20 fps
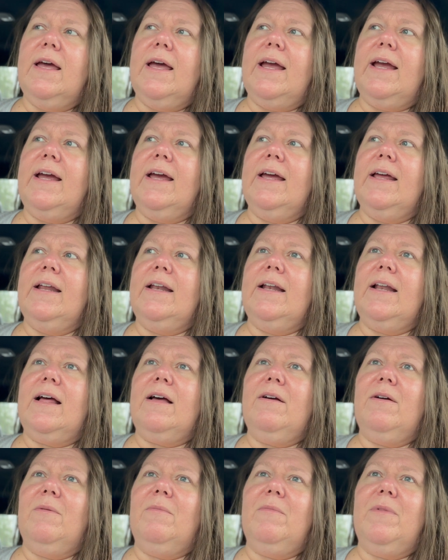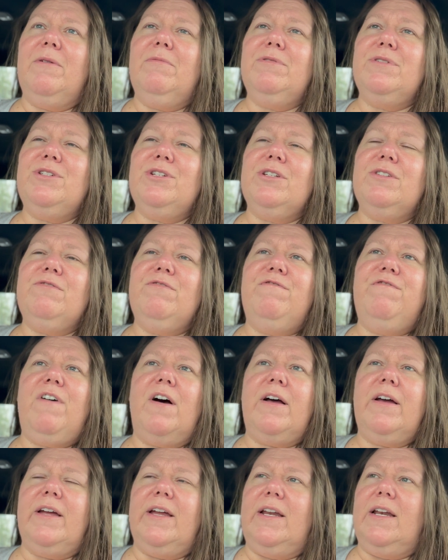And it was just
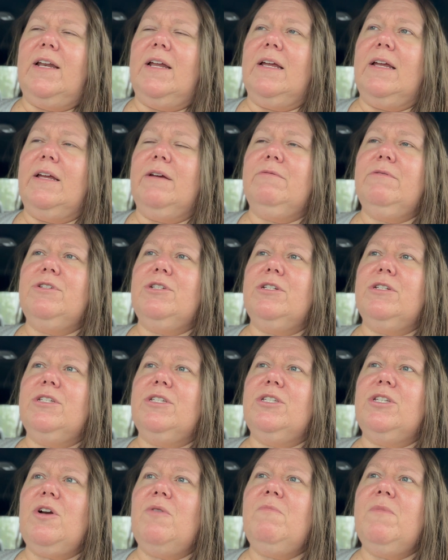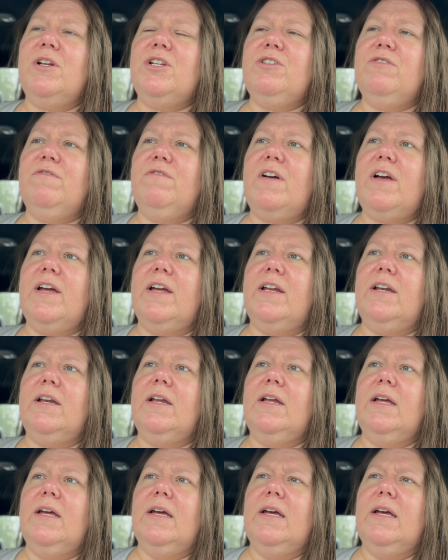fun. It was just so much fun.